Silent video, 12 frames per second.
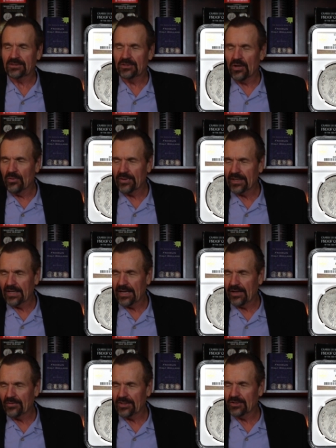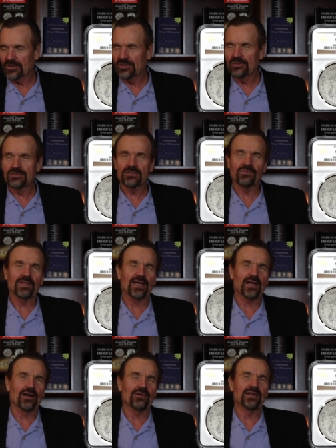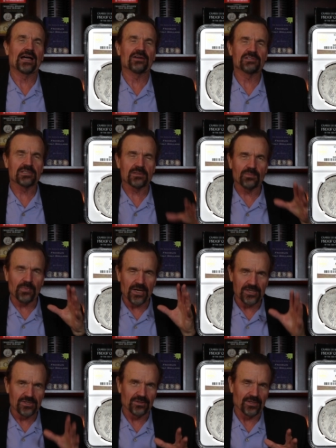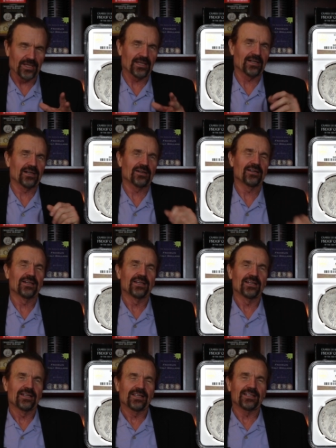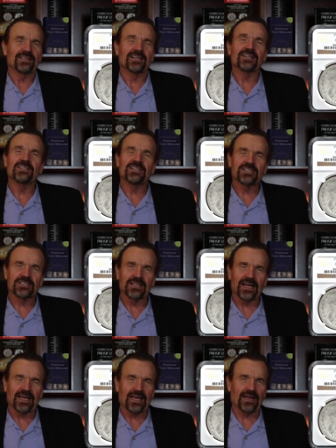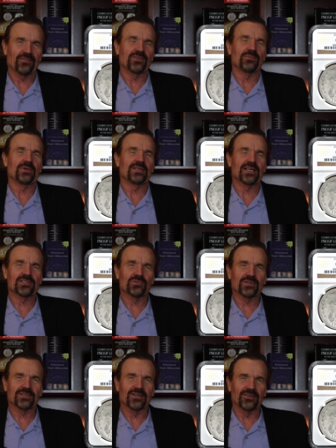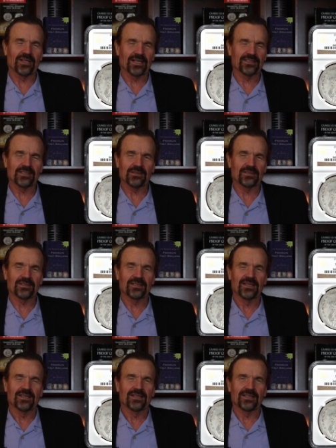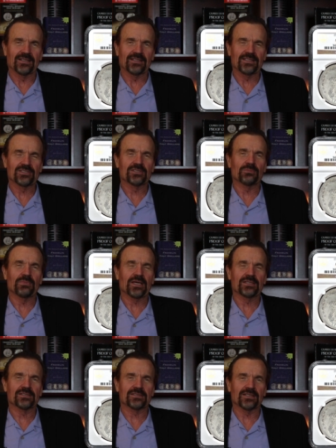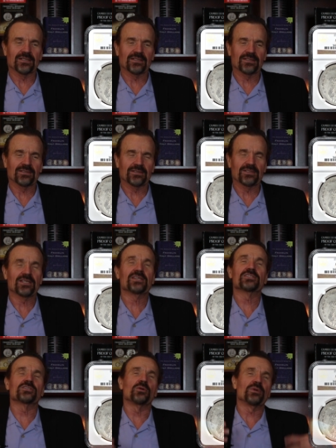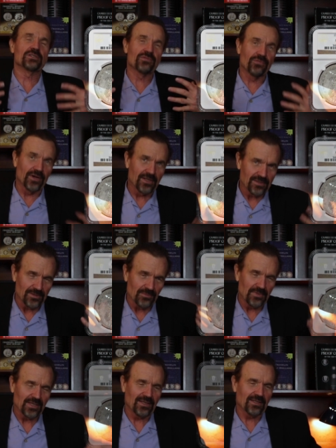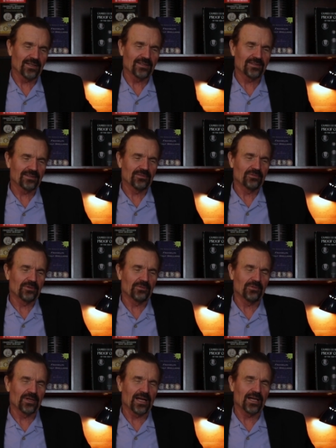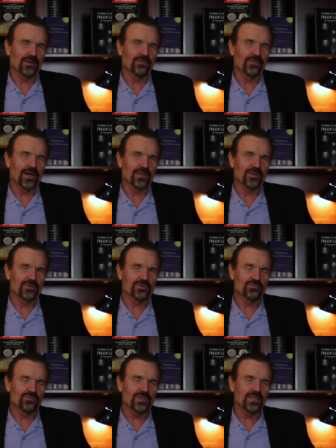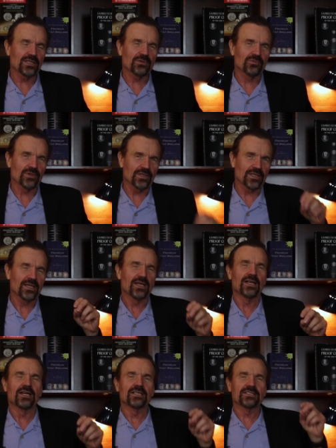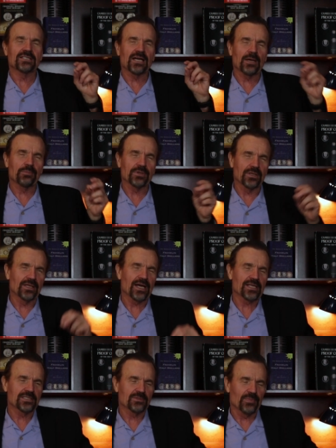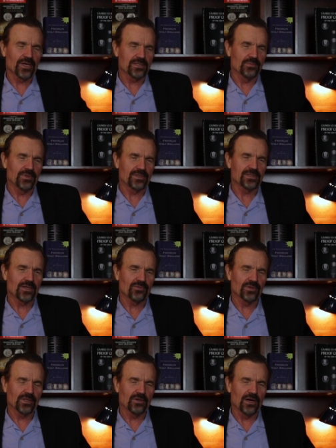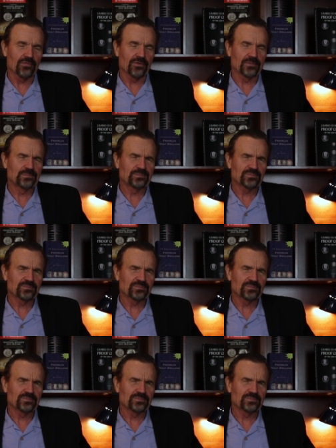knowing how elusive they are and how special they are in the condition I have them in. That's what collecting uh, is makes uh, is so much fun to me uh, when, when I can find those really really top of the line specimens that really offer